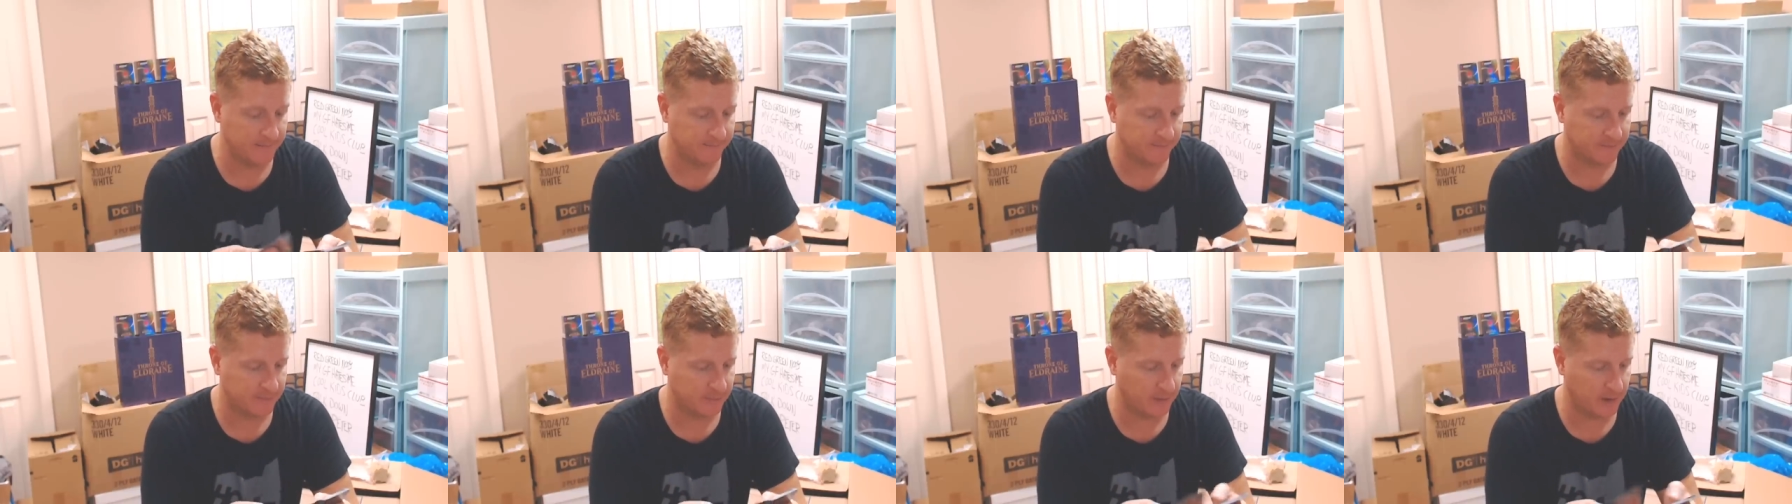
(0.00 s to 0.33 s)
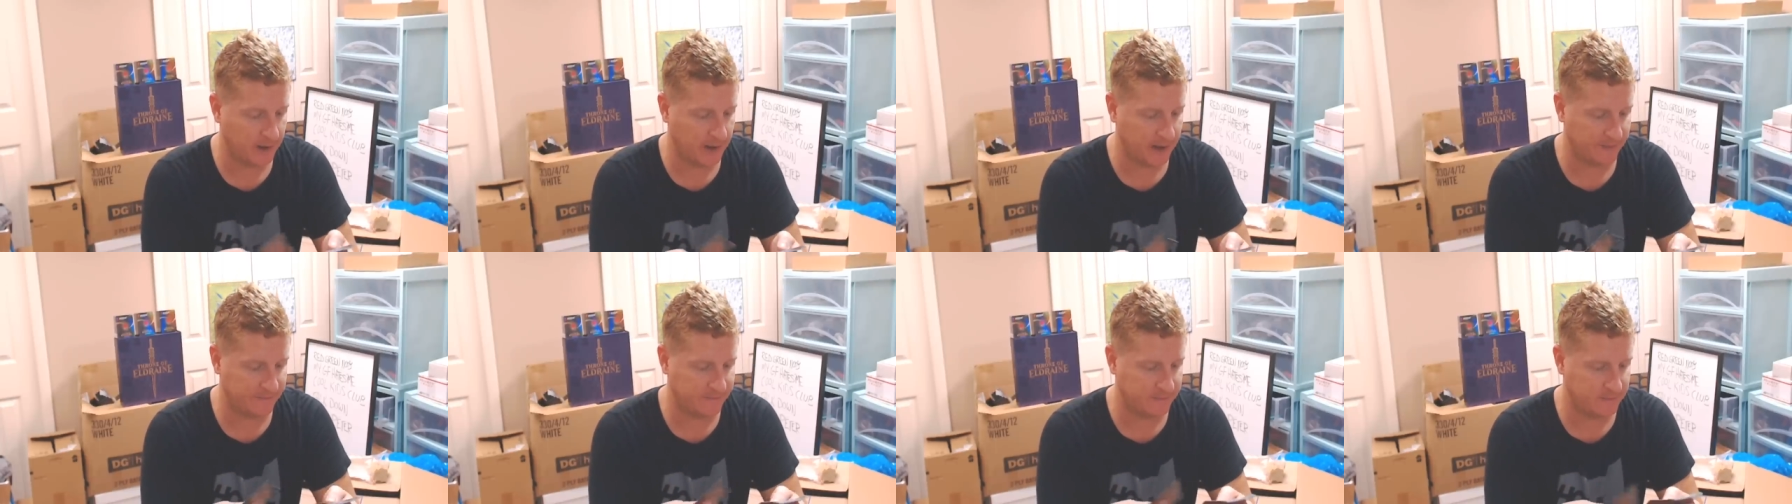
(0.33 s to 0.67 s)
It's pretty
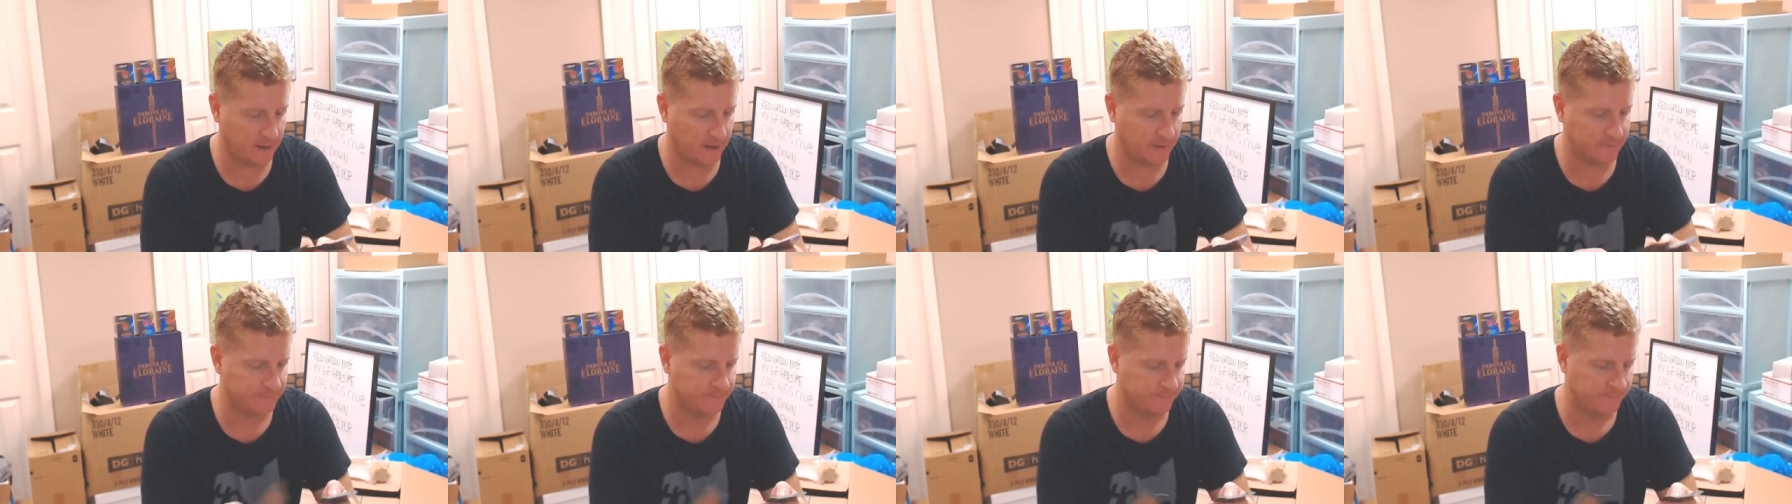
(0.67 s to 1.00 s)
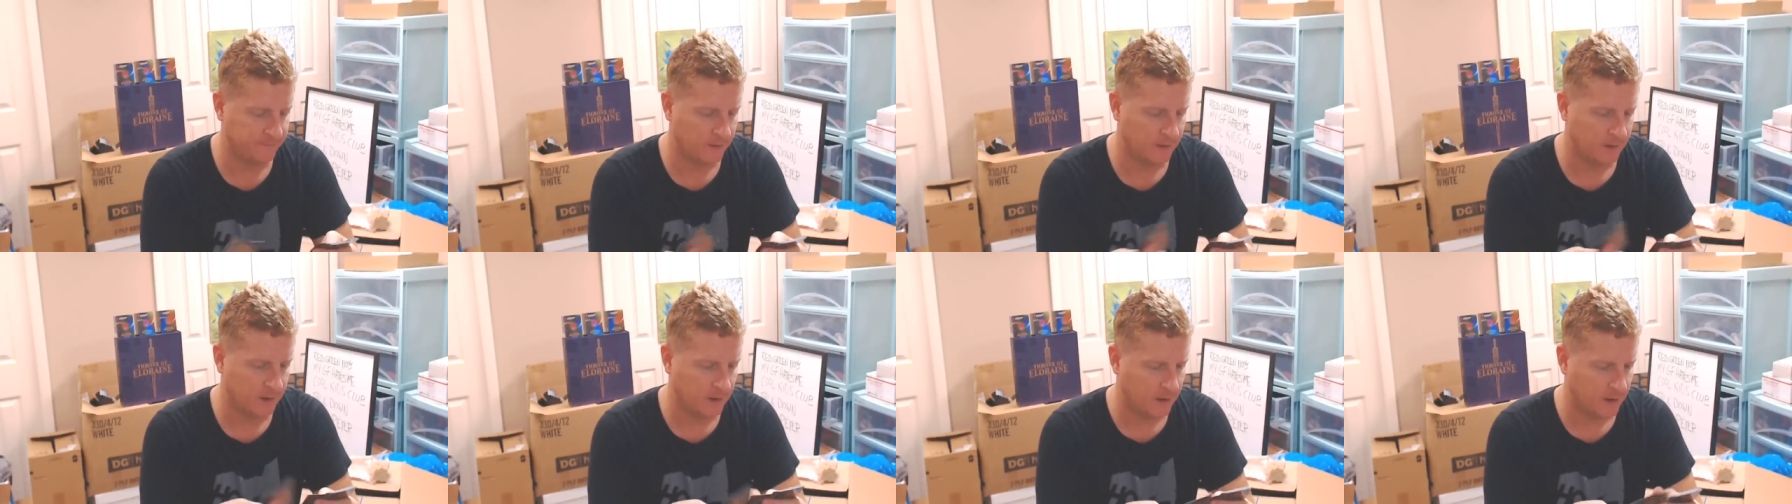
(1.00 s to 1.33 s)
hot stuff.
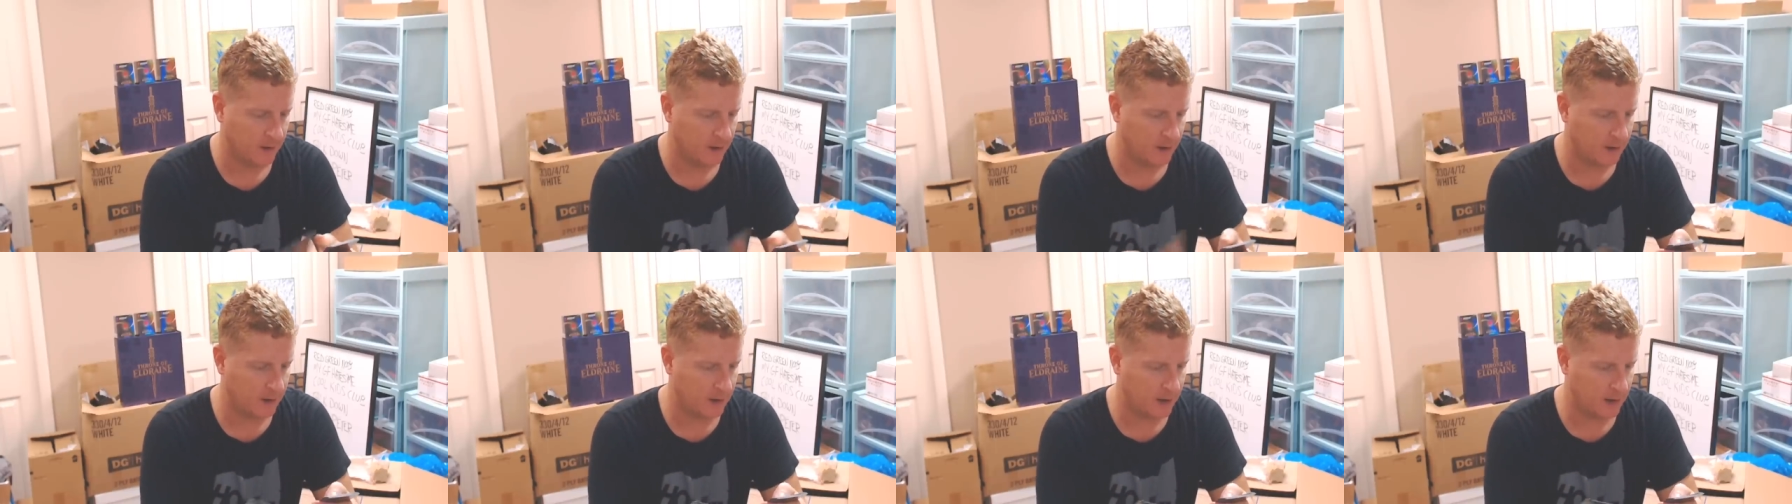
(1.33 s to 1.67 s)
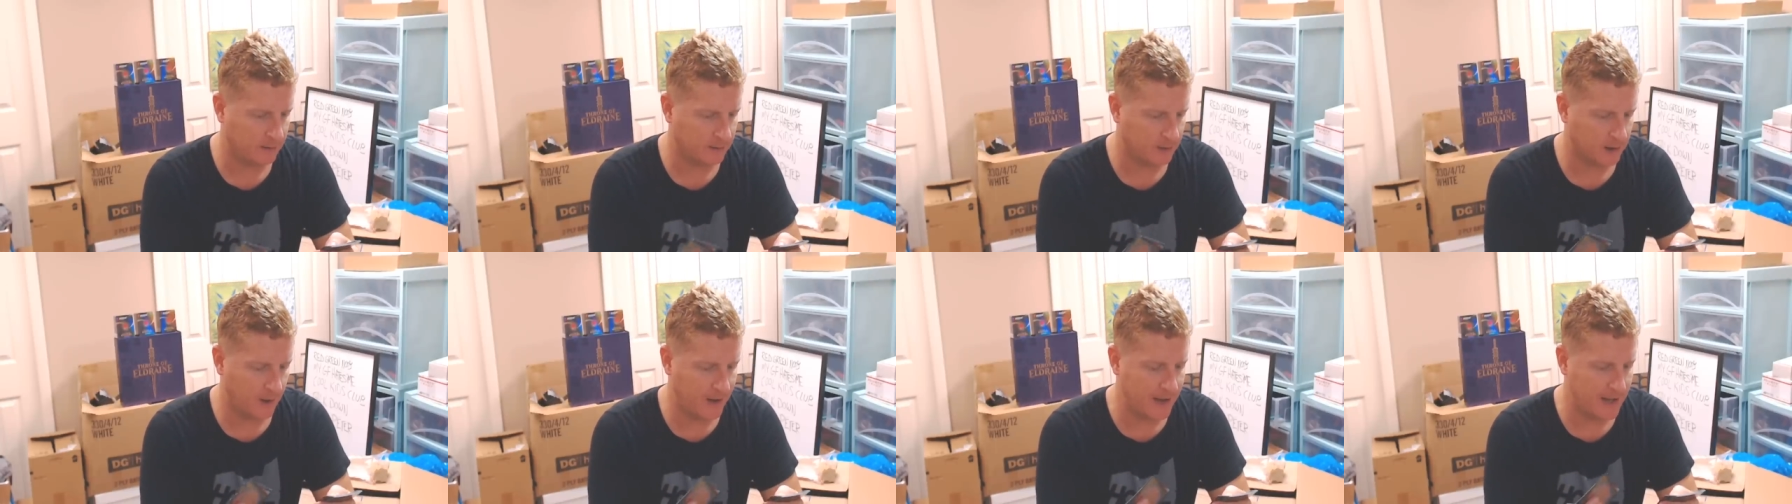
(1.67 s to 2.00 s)
All right, here
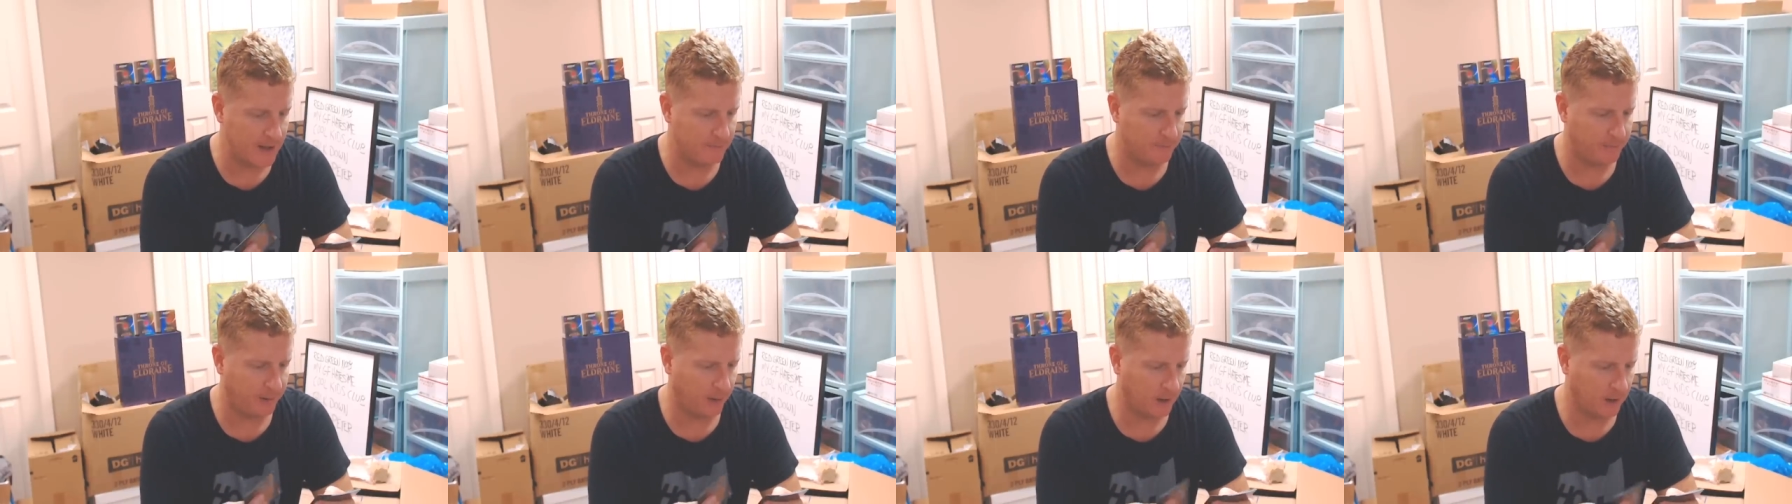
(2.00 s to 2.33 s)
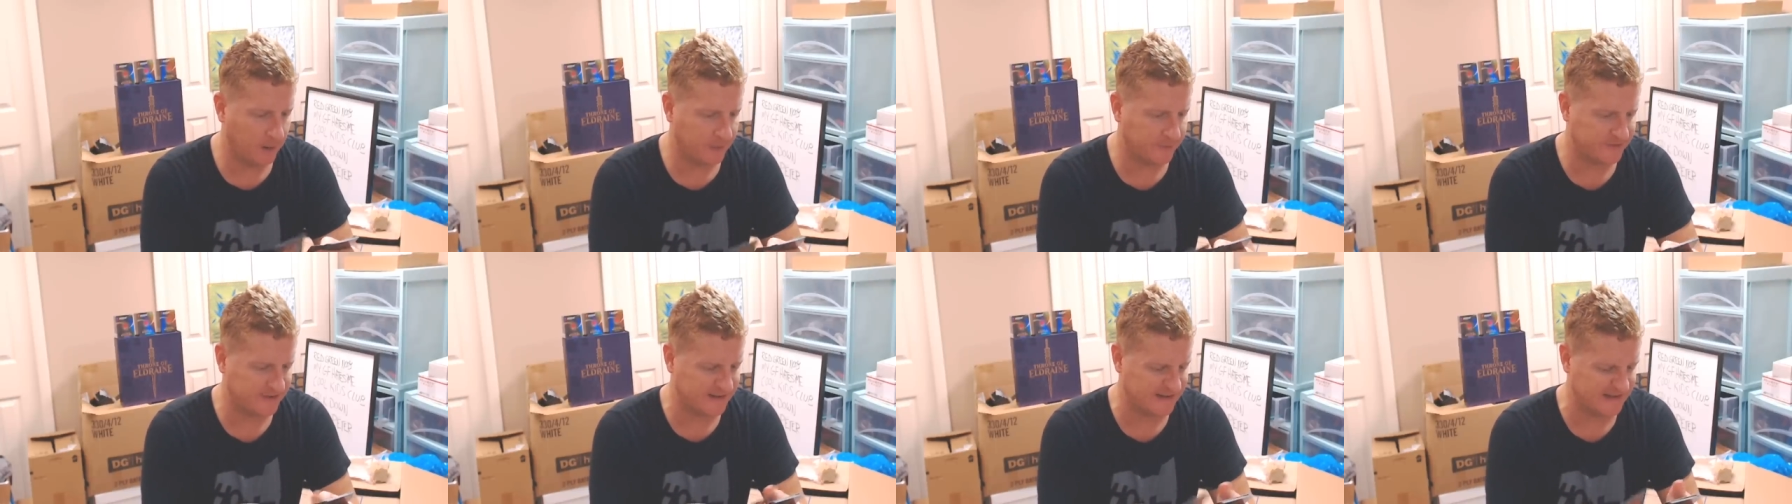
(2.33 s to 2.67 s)
we go.
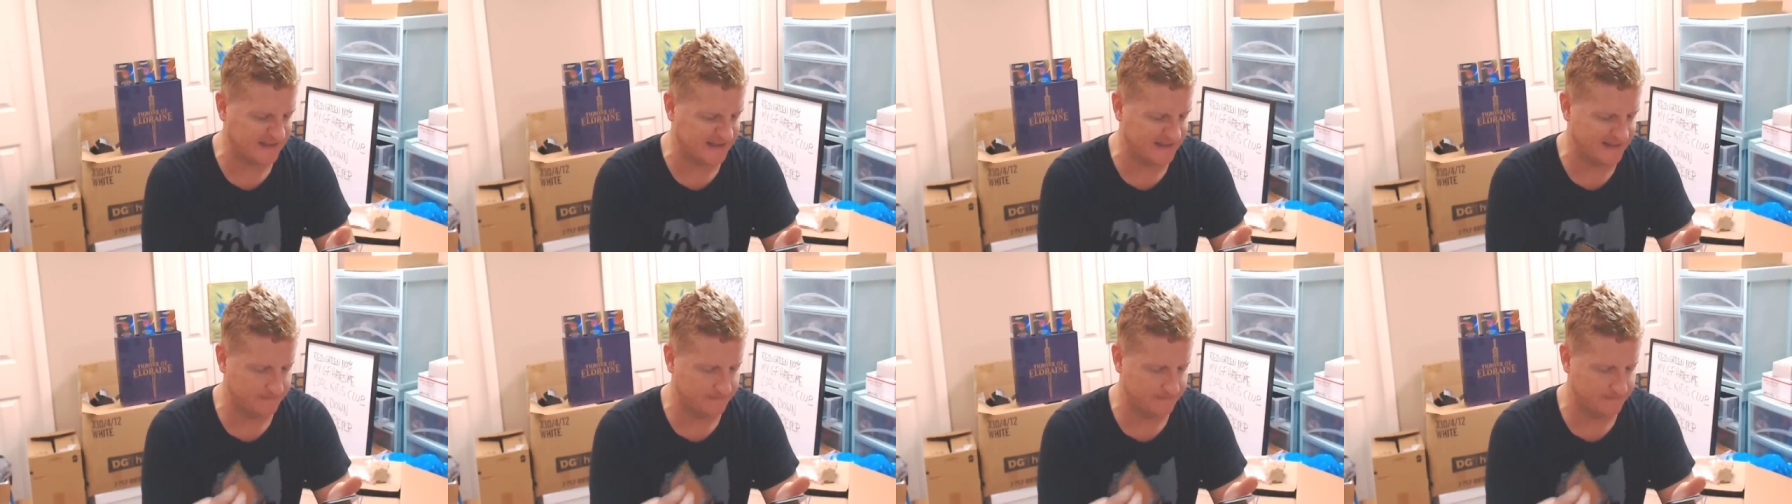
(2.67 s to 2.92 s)
Impulse. I got an